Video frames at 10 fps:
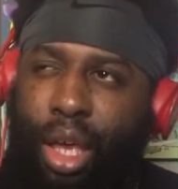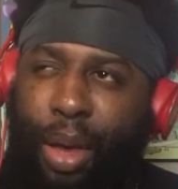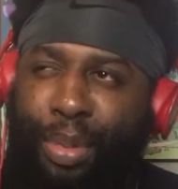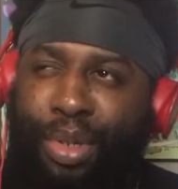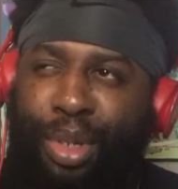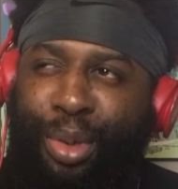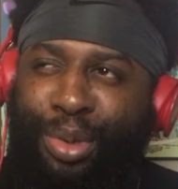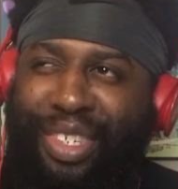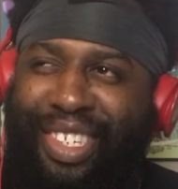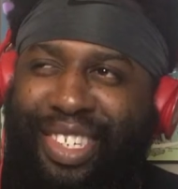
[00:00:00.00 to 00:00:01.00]

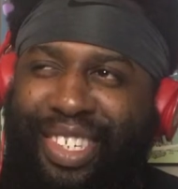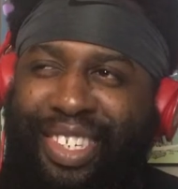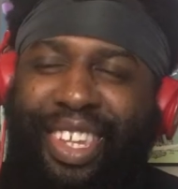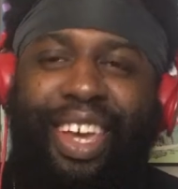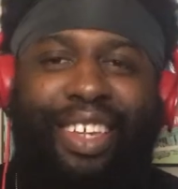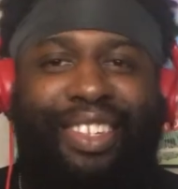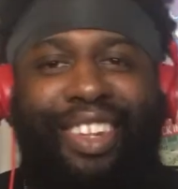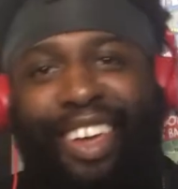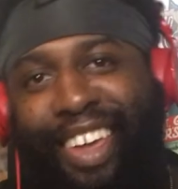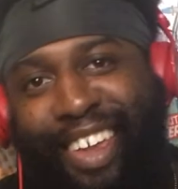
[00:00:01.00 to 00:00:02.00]
Episode 6,
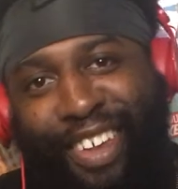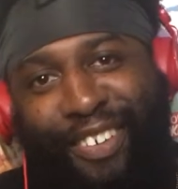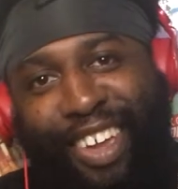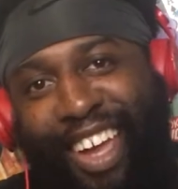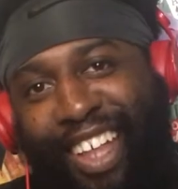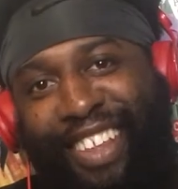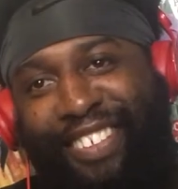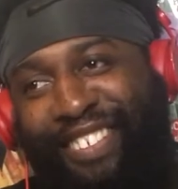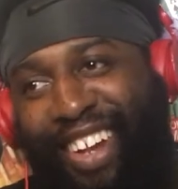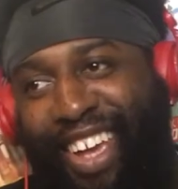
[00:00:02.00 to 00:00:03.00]
and we got The
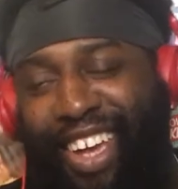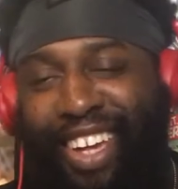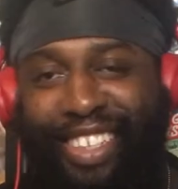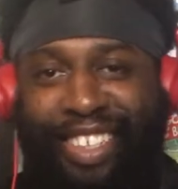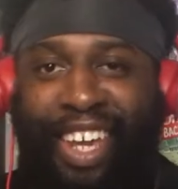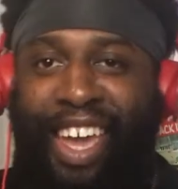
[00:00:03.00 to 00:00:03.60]
Flash